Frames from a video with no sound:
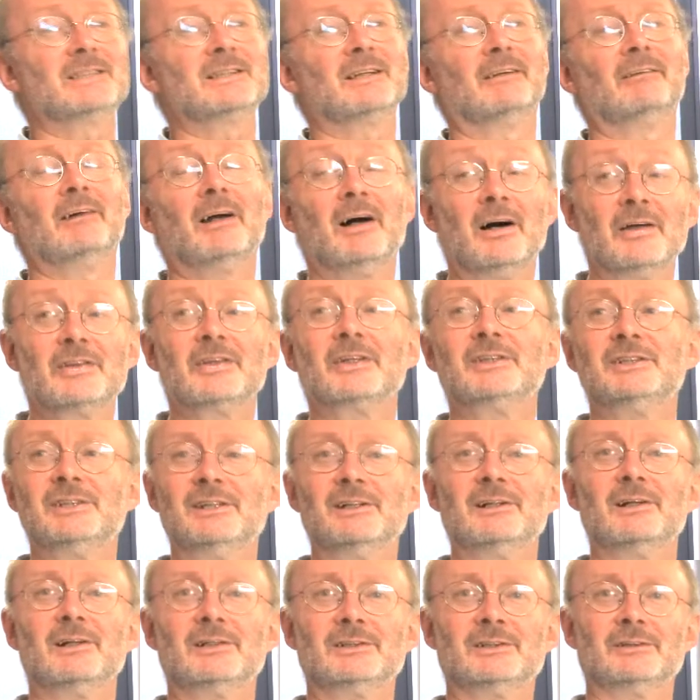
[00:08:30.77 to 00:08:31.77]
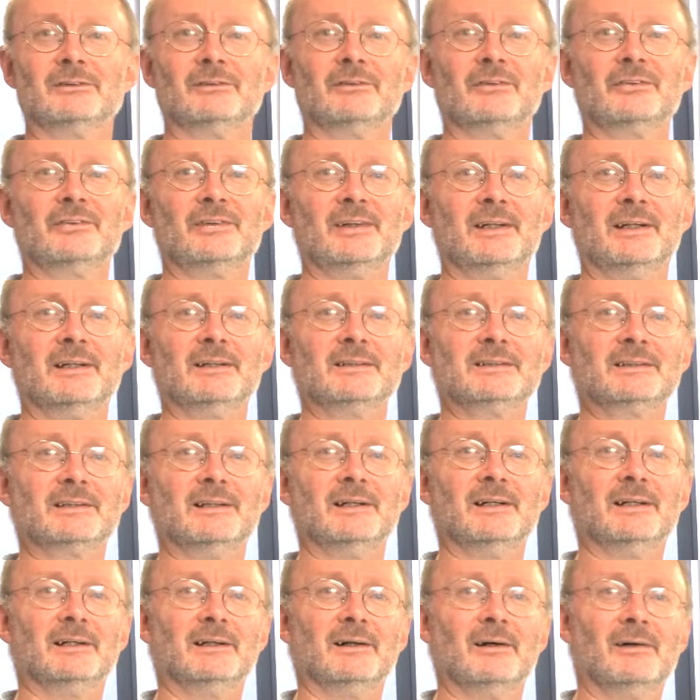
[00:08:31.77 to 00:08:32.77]
There are other geological things
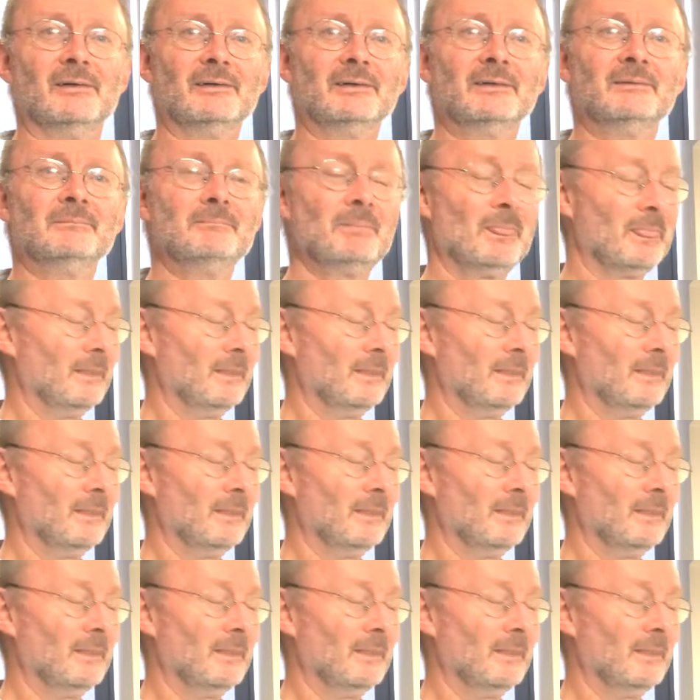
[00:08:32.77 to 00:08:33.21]
going on.